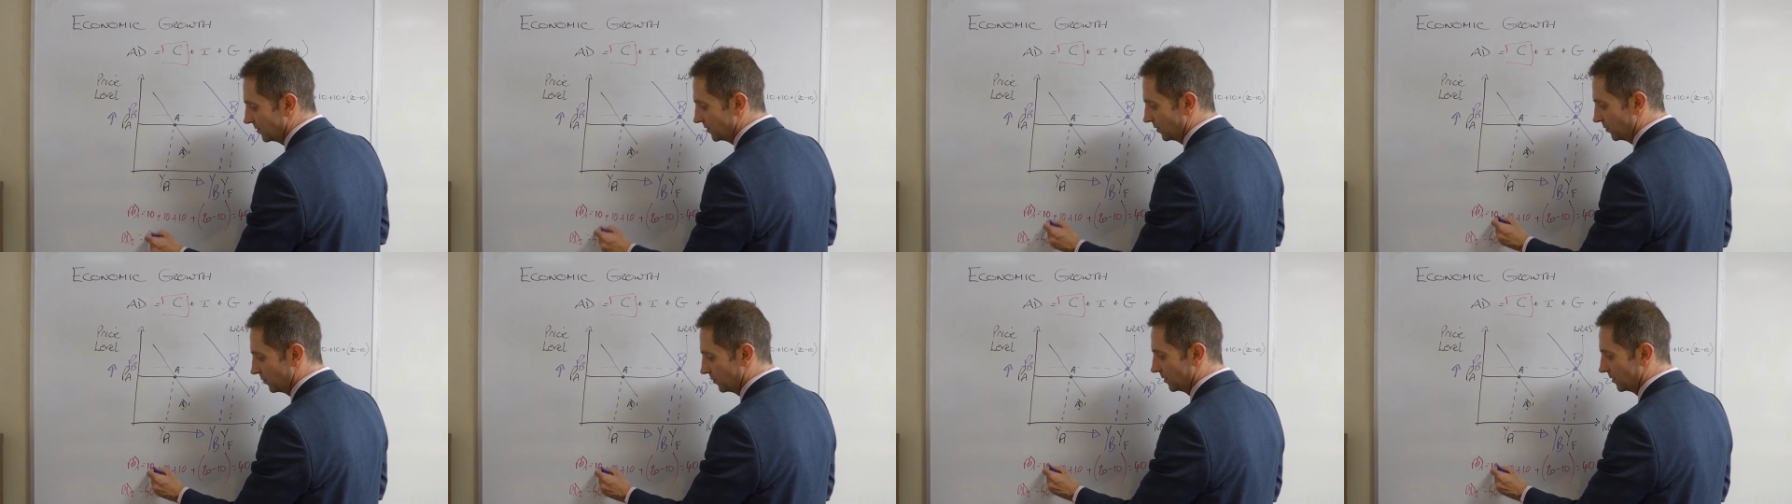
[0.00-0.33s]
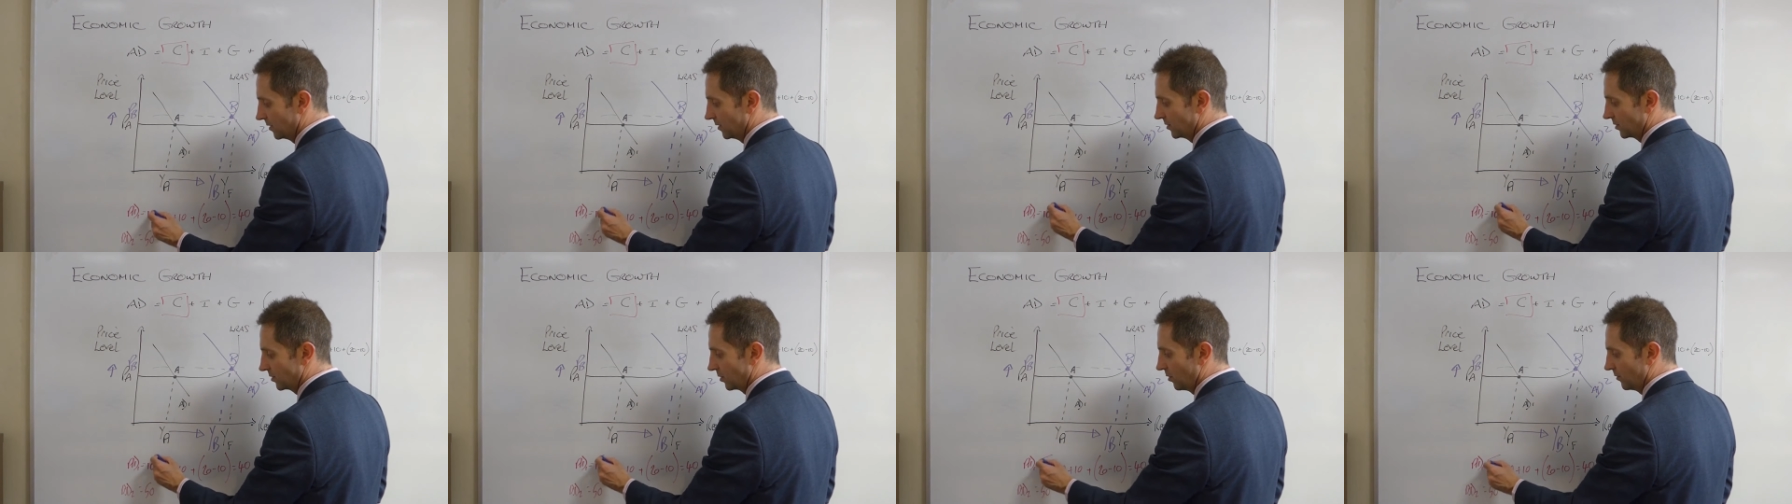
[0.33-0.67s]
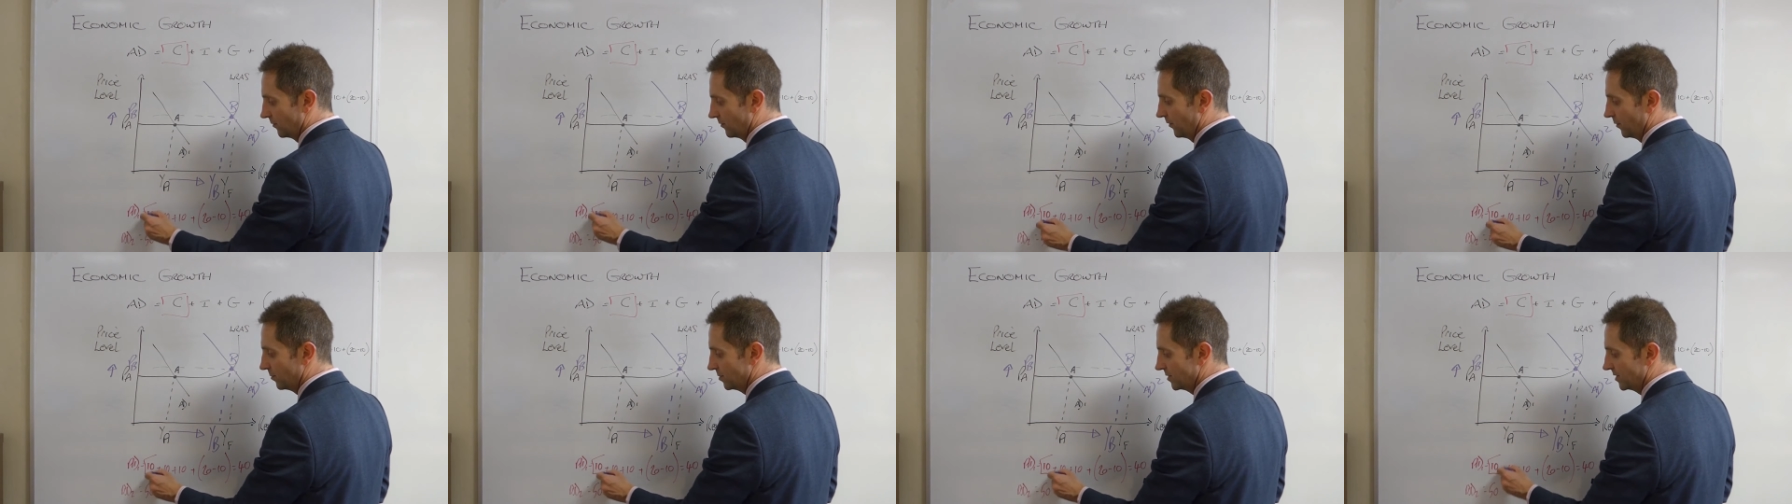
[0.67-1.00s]
So it's
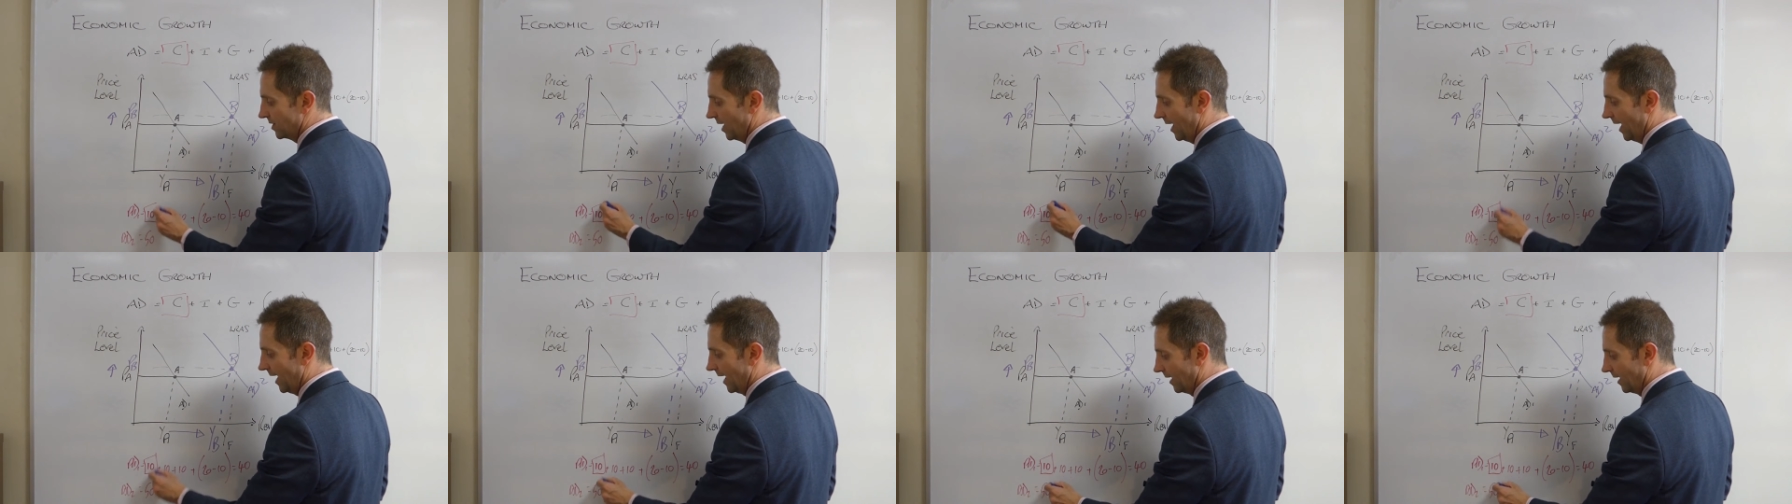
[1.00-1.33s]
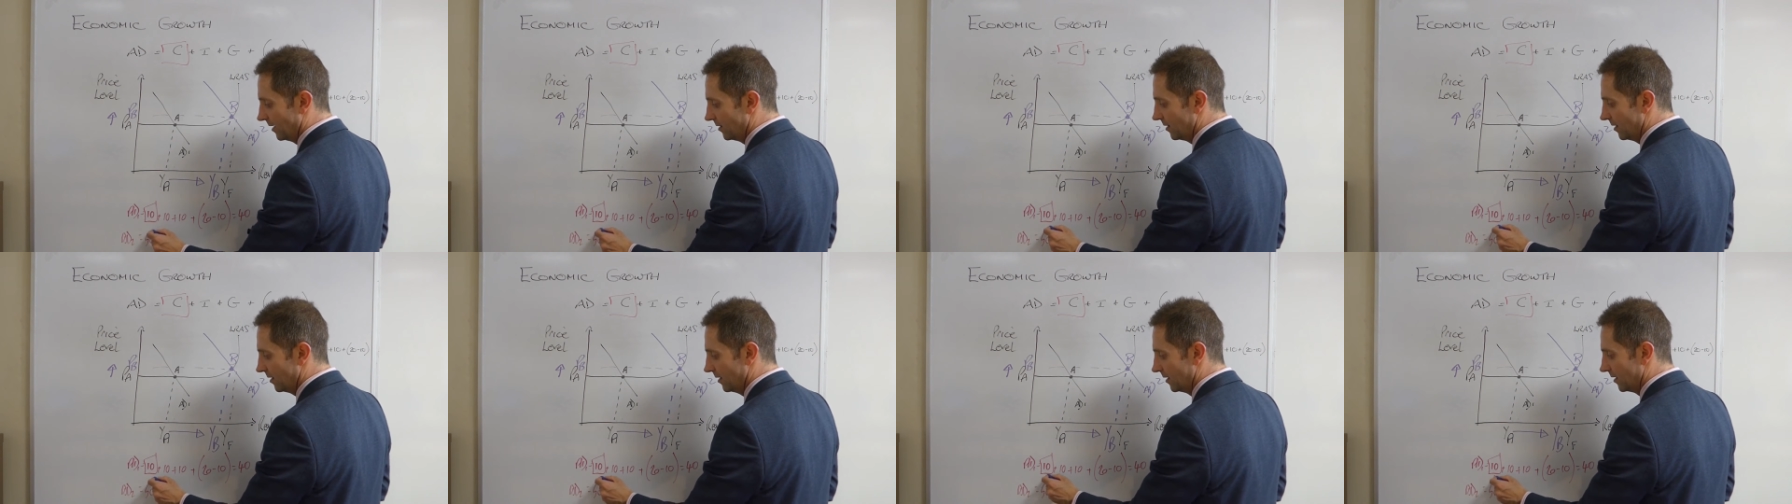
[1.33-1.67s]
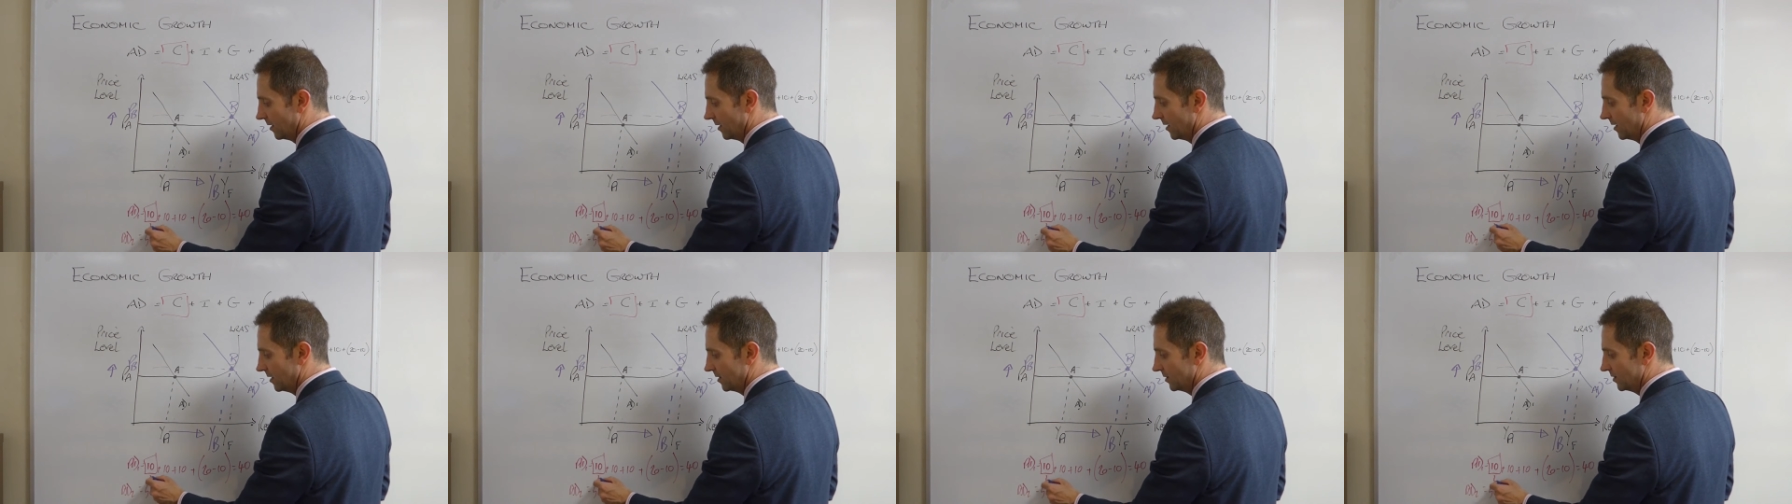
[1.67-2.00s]
gone from 10
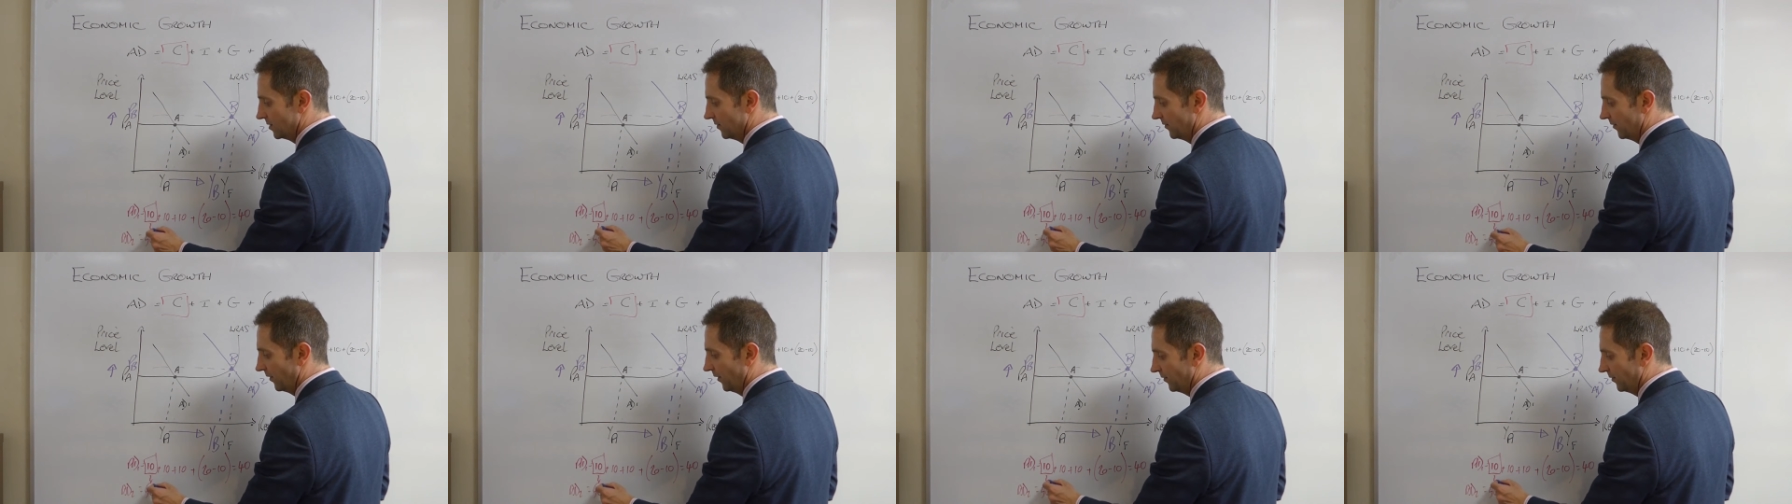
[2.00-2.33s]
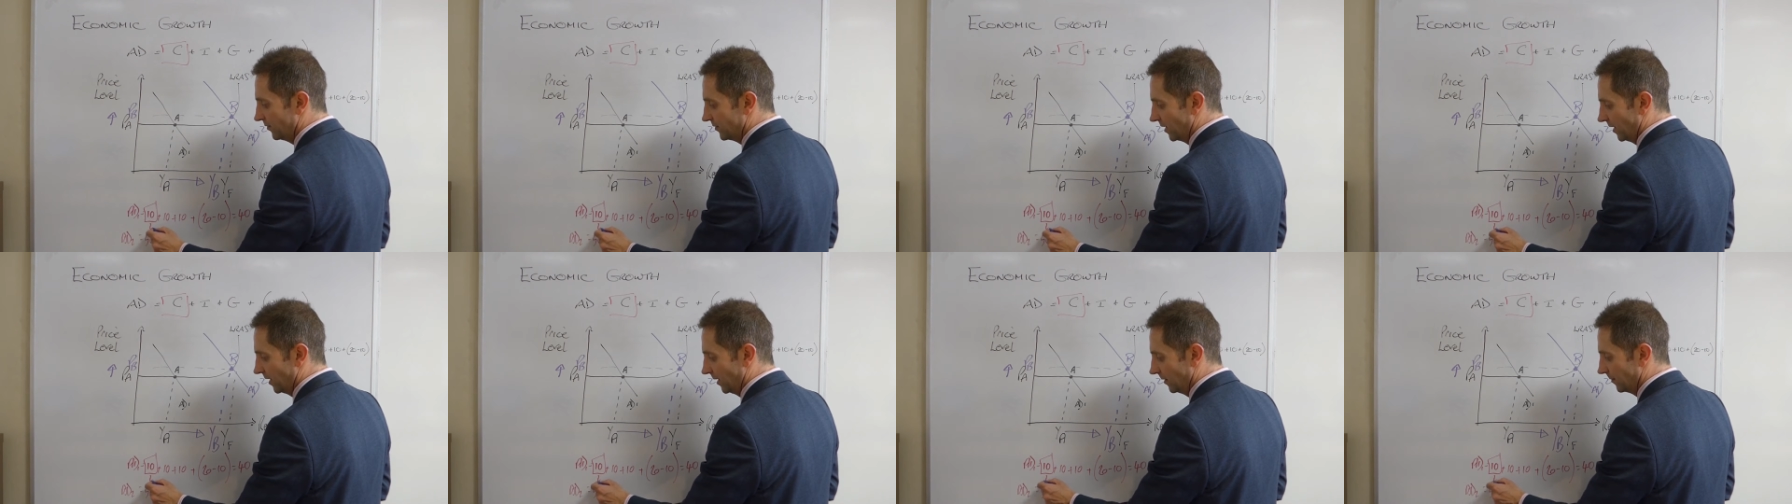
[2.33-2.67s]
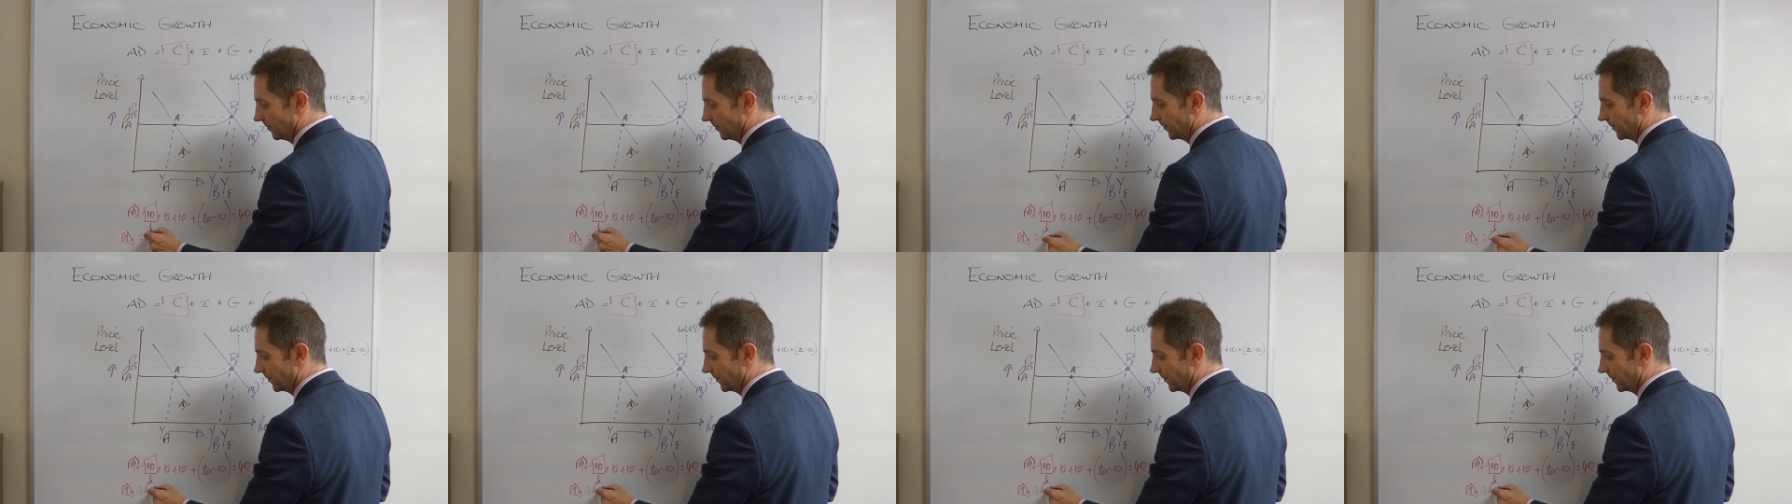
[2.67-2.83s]
to 50